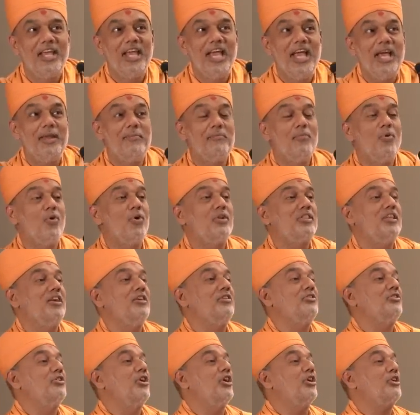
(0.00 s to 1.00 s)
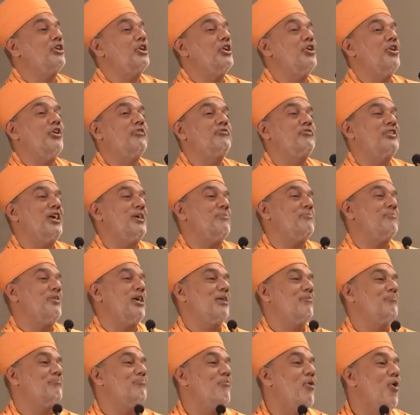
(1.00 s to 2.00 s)
And more than 30 of them
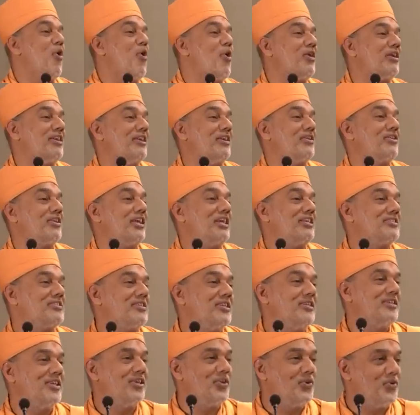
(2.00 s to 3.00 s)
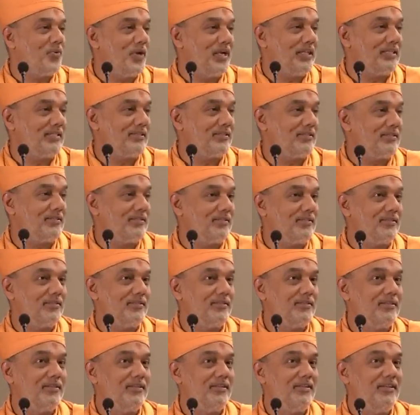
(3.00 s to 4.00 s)
are born and raised in the US.
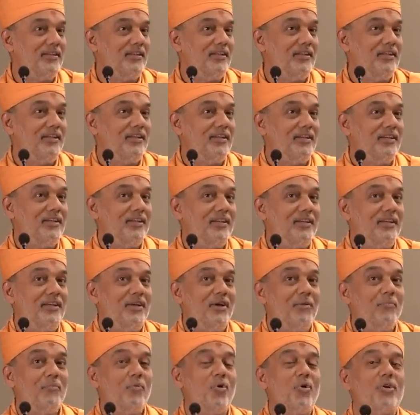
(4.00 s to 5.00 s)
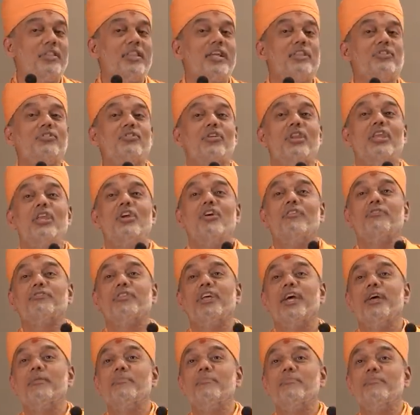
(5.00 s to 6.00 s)
More than three of
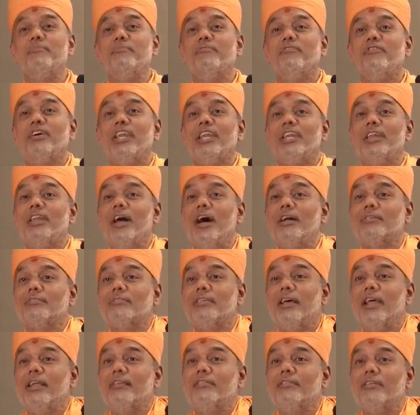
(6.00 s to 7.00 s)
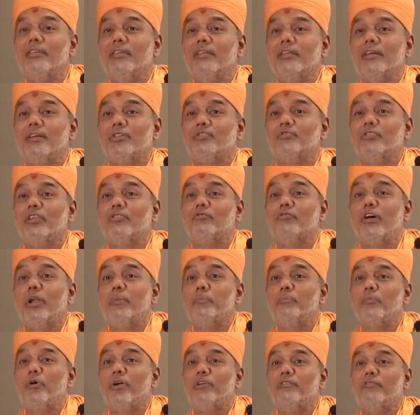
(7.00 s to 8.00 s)
them were NASA engineers with
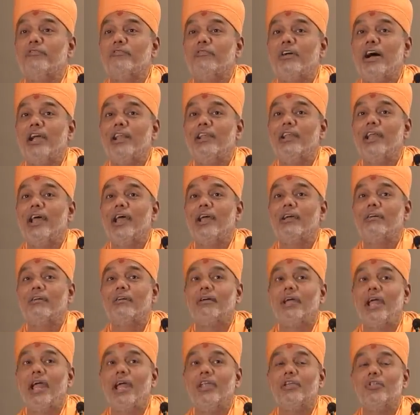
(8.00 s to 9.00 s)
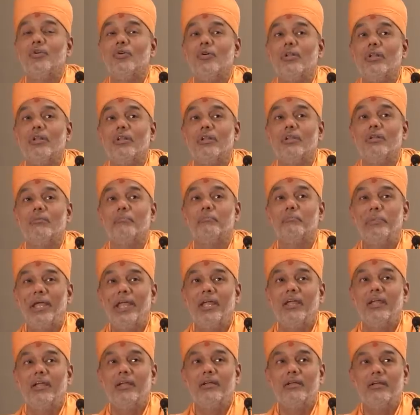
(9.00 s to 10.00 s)
1.5 lakh annual
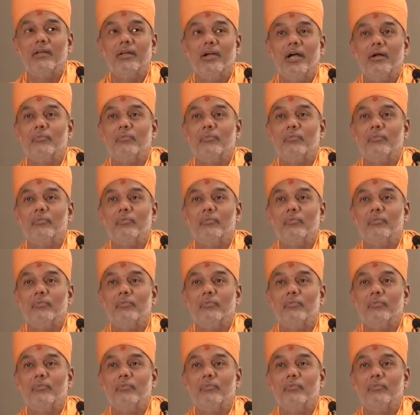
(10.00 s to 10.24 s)
pay.